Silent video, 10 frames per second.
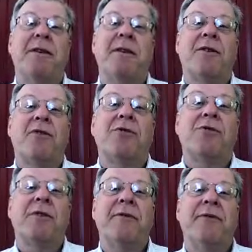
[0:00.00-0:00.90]
And of
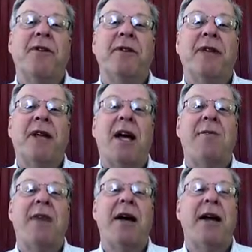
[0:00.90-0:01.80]
course, we've talked a lot
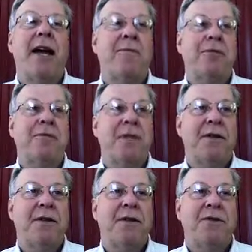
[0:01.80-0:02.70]
about Adam Smith,
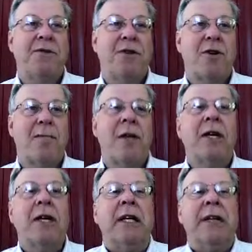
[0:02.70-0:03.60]
this term.